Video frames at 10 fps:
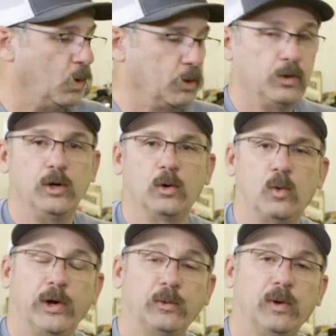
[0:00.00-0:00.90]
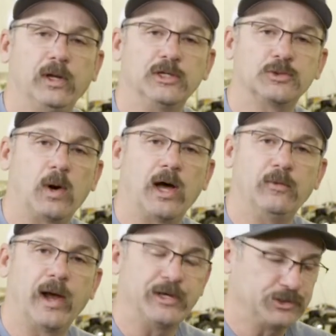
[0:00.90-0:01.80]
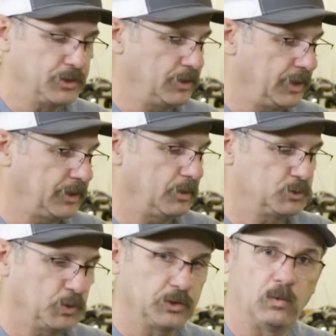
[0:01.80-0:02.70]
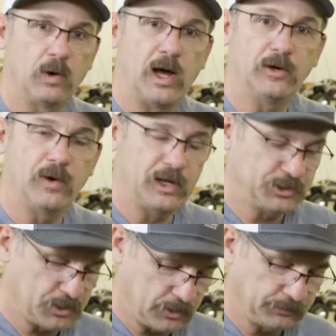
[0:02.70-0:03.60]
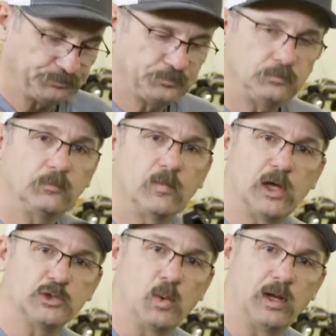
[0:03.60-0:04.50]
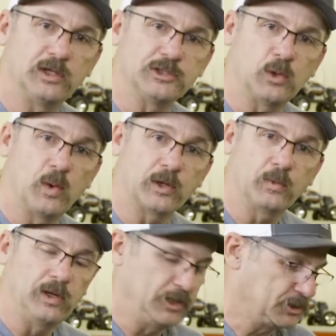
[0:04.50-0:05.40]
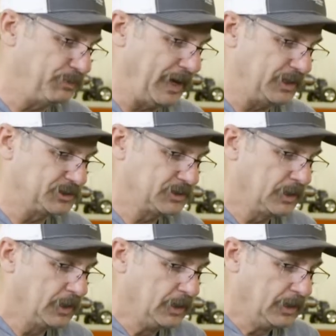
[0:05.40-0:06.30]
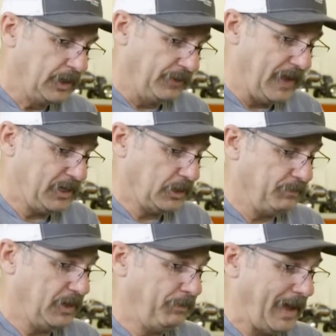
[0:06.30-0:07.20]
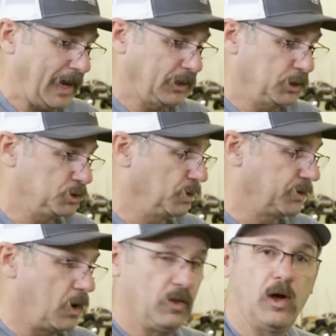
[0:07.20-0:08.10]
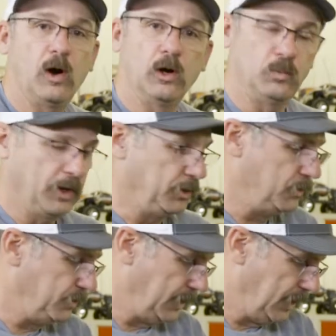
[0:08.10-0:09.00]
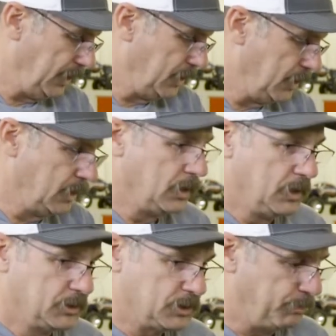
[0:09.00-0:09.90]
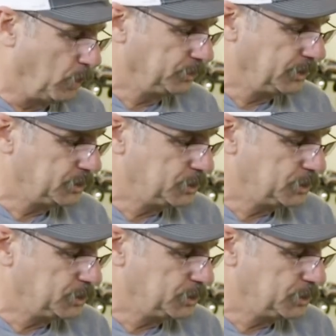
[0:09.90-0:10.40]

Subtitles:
order your quick release rod riser, it comes with the rod riser as well as a quick release base. And they come in a package with all the hardware you need to bolt it